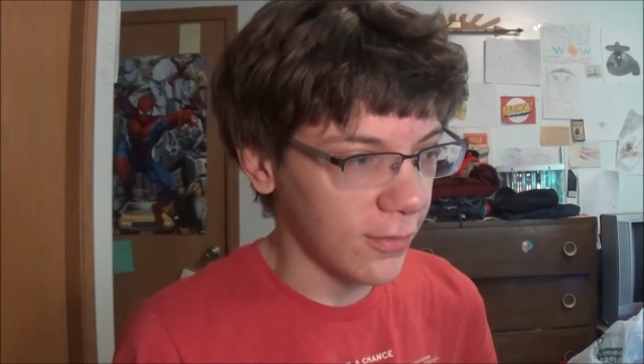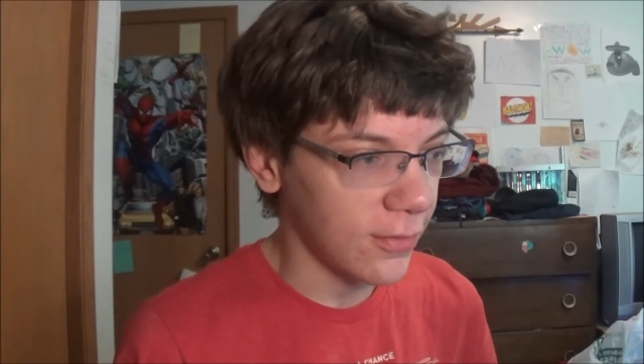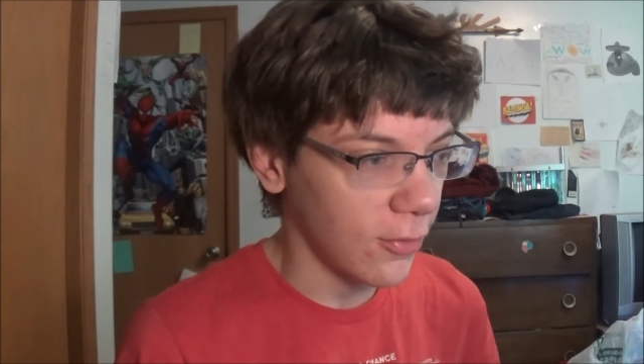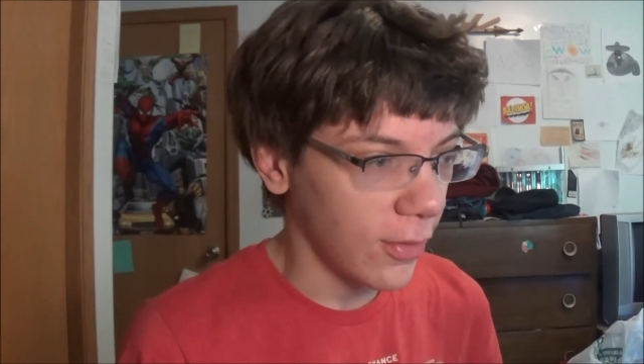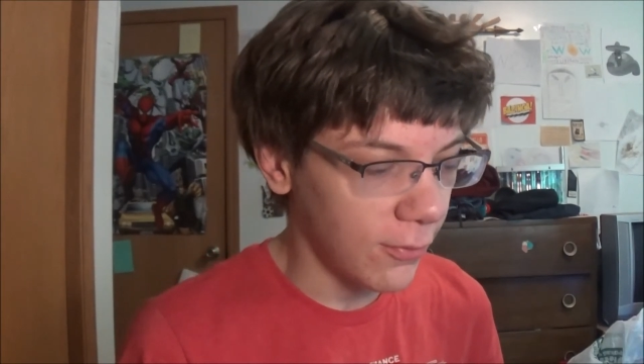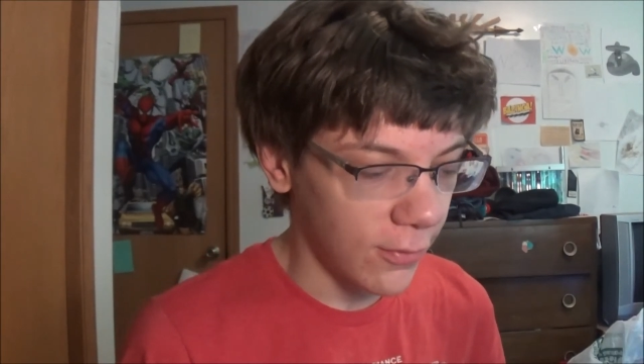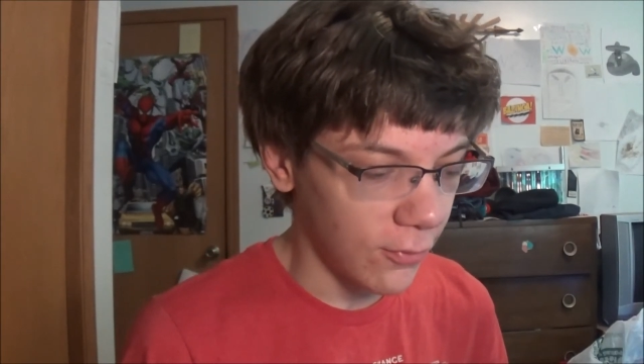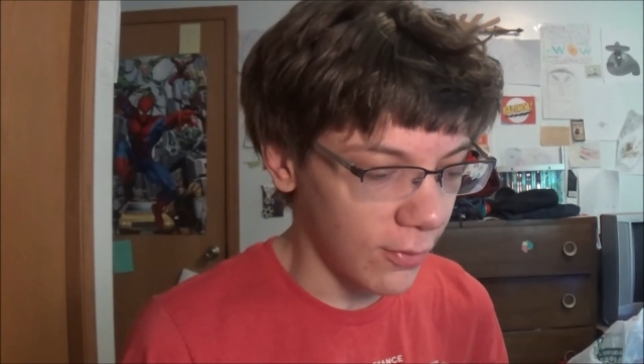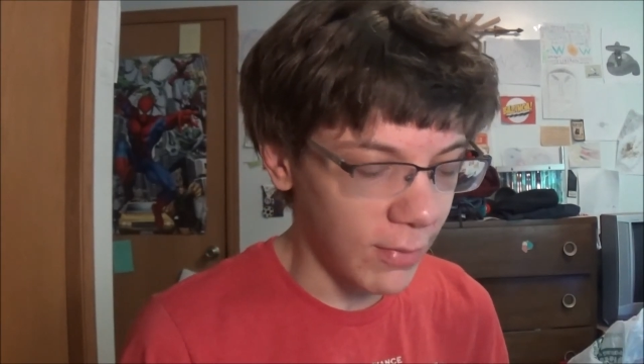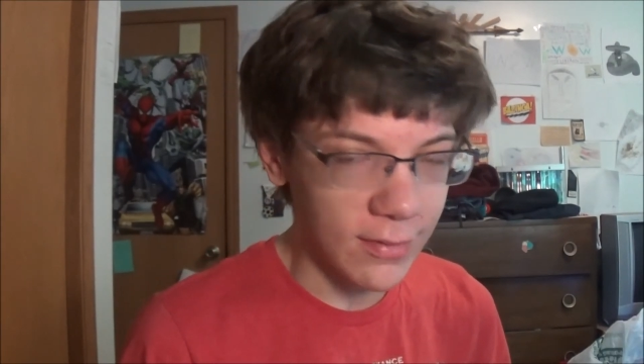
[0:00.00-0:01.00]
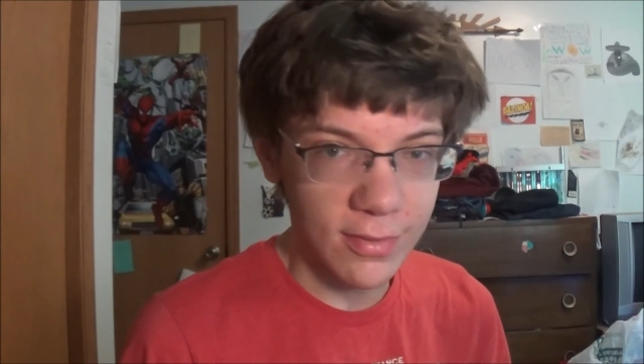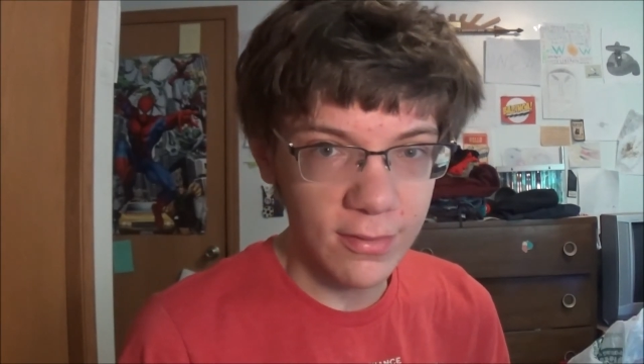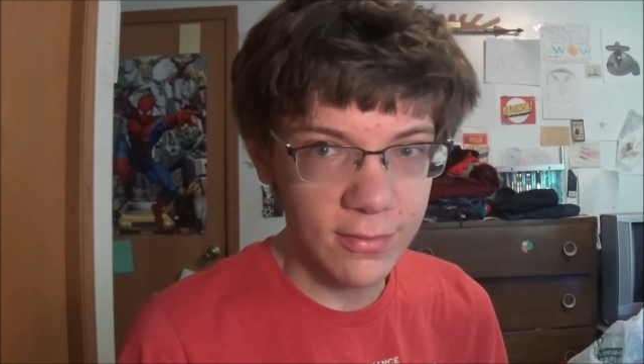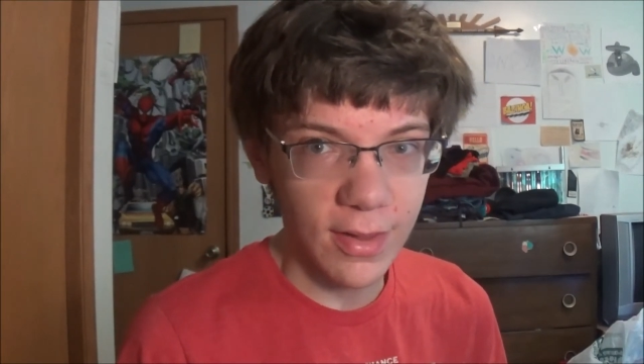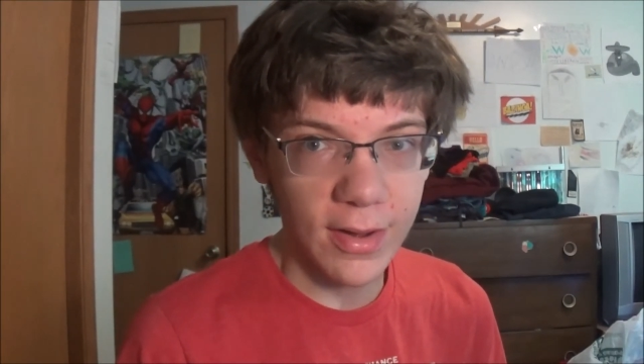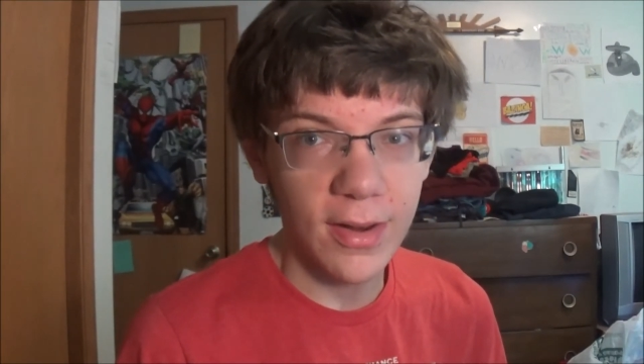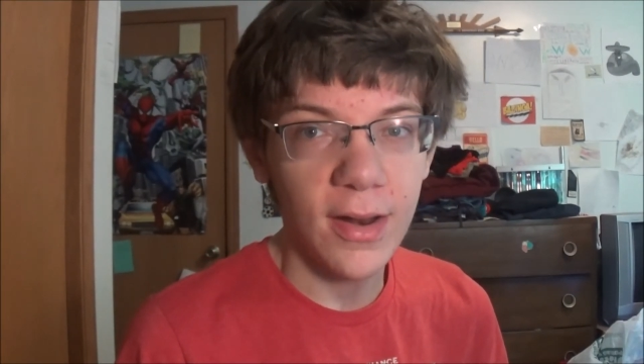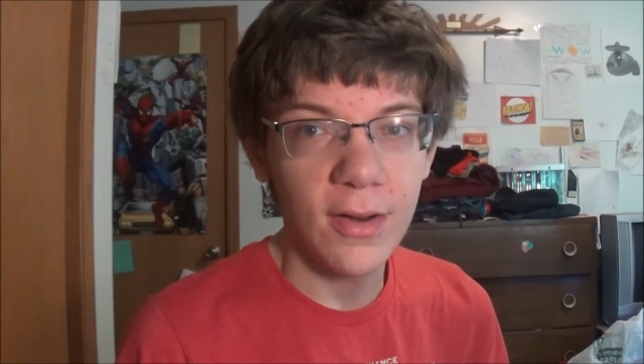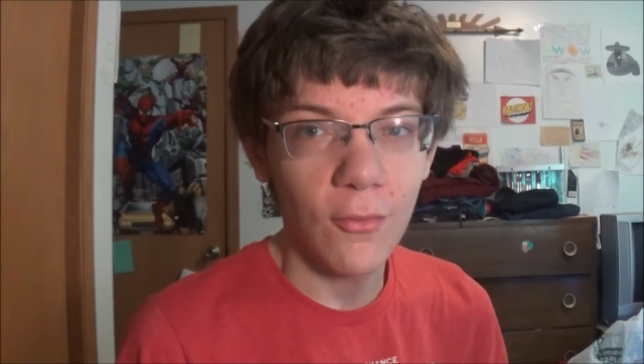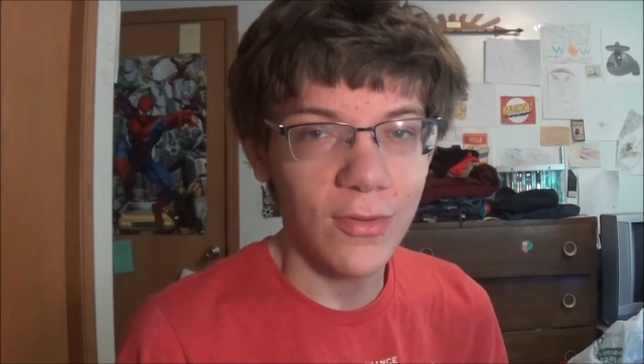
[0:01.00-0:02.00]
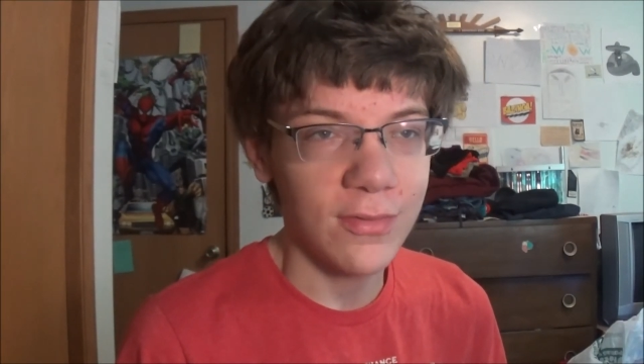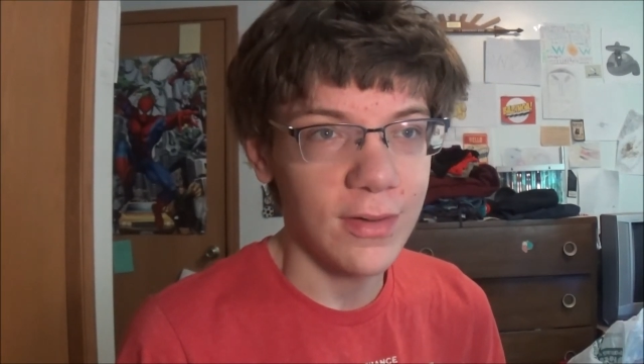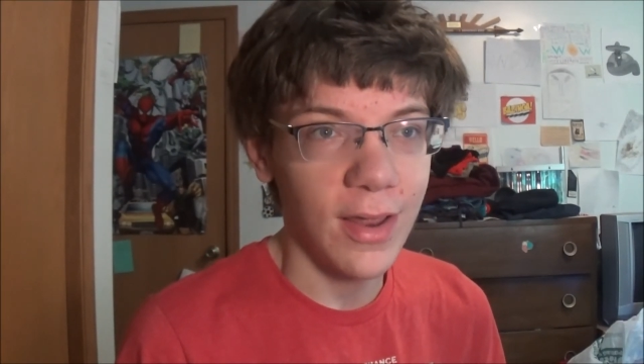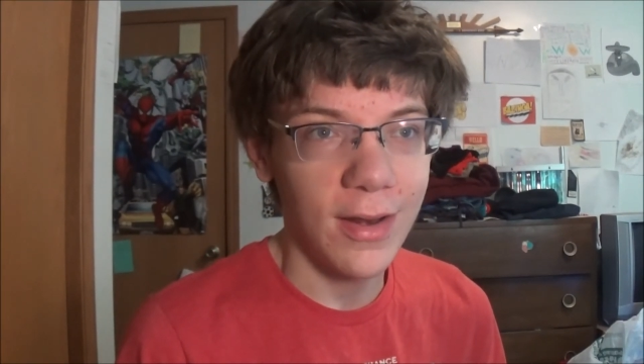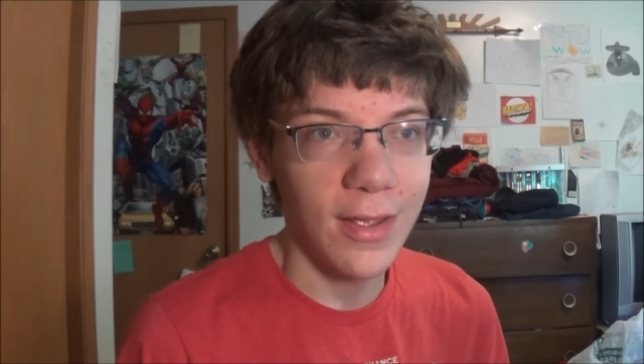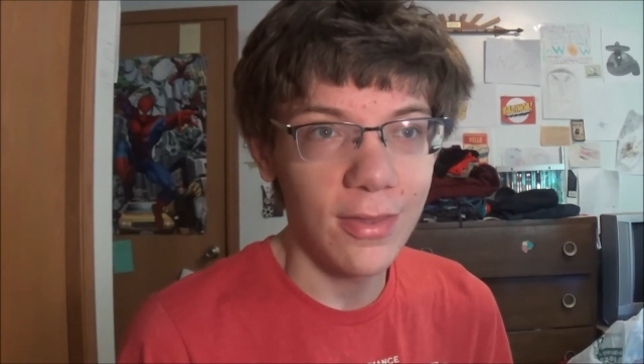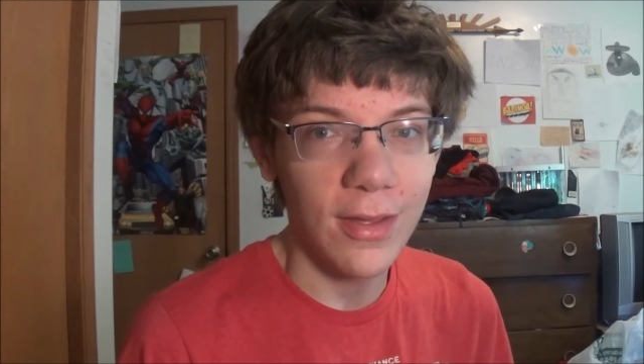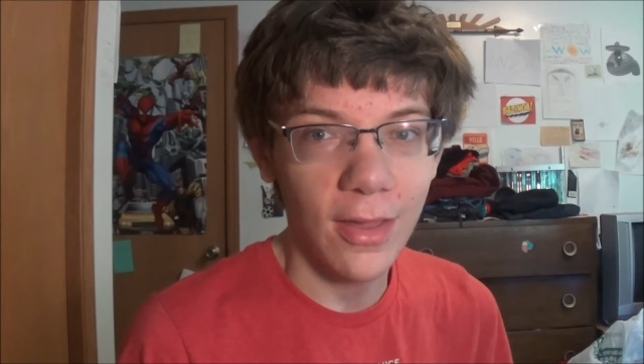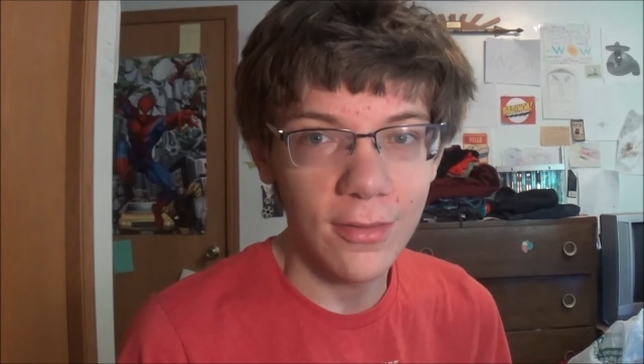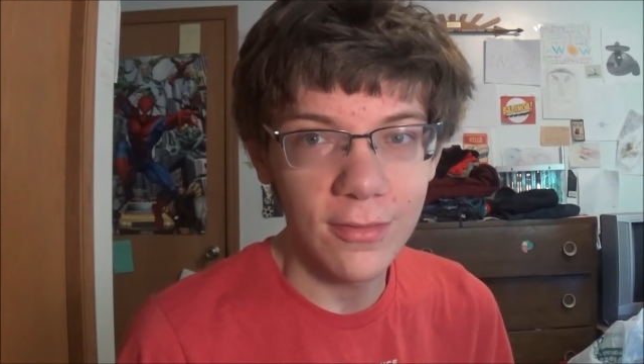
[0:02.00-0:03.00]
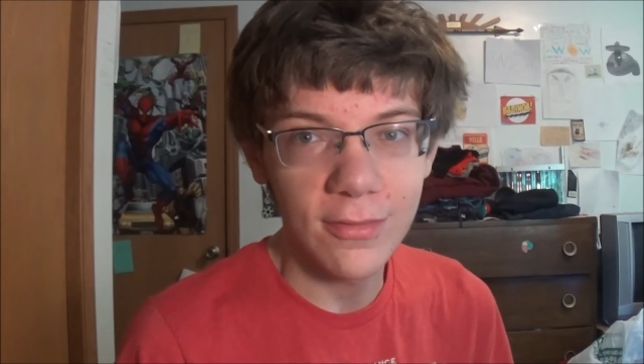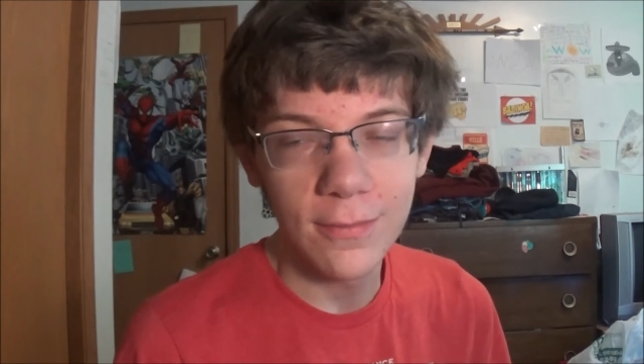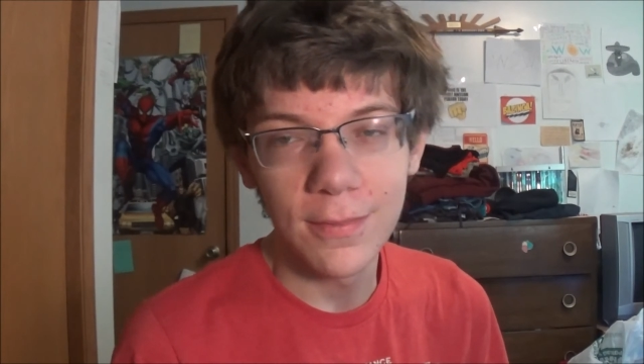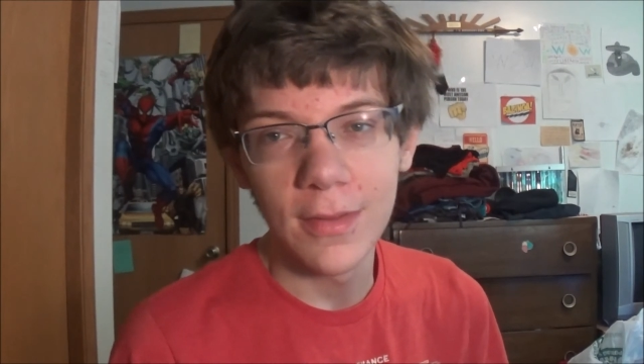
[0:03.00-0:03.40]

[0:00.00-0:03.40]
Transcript: So what what makes this decade any worse than any of the others?